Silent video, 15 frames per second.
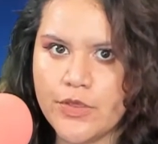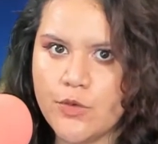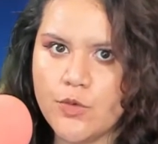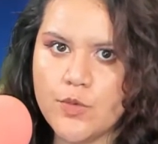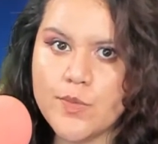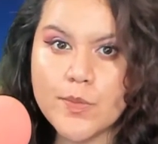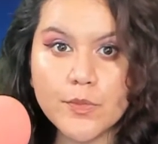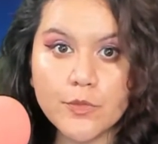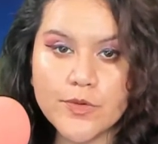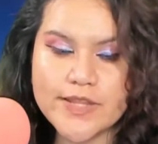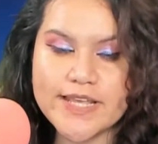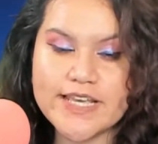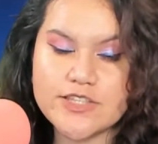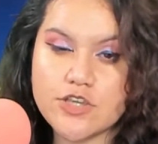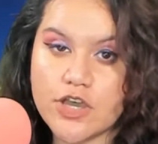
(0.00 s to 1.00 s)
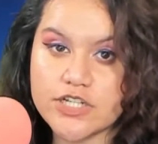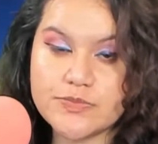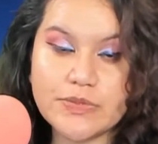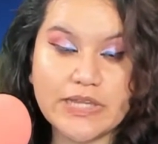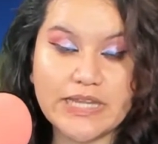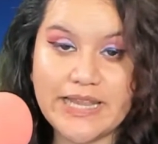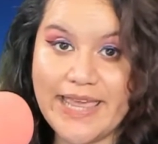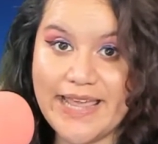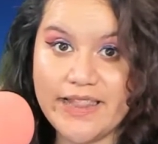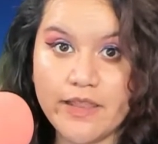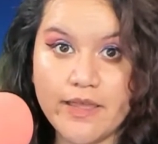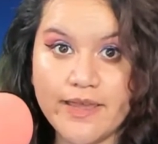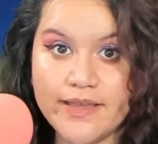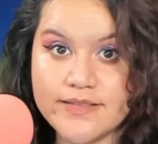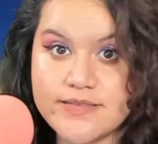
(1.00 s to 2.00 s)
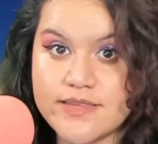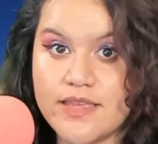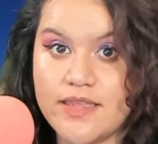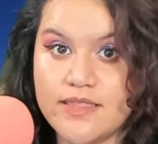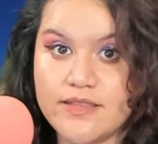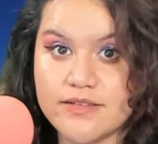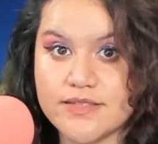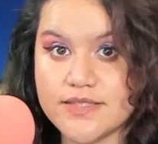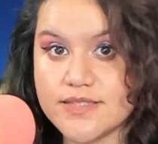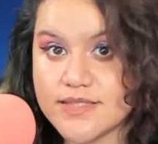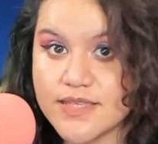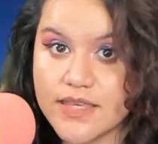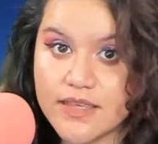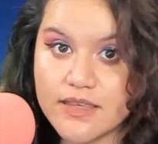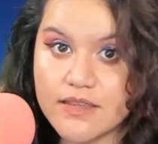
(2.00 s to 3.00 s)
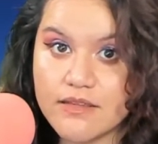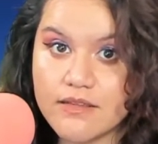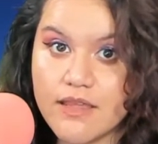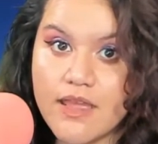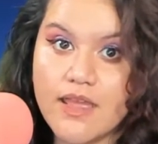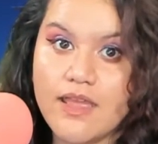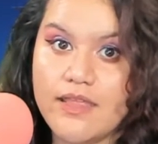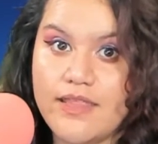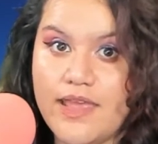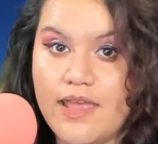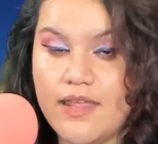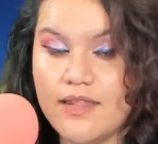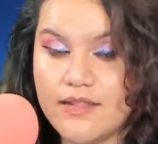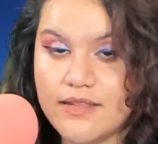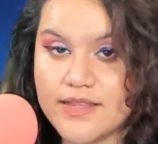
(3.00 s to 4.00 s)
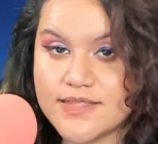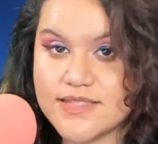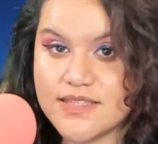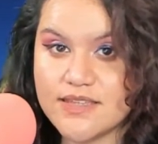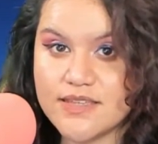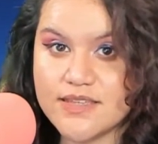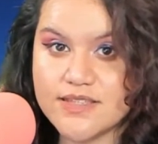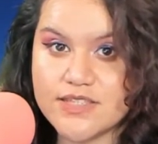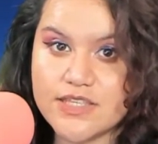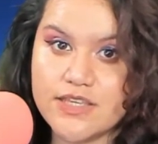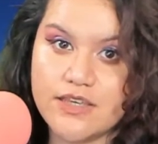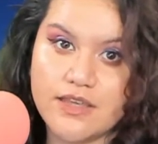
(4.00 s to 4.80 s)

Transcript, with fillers: Remember when I talked about ley lines and there's a skill that lets us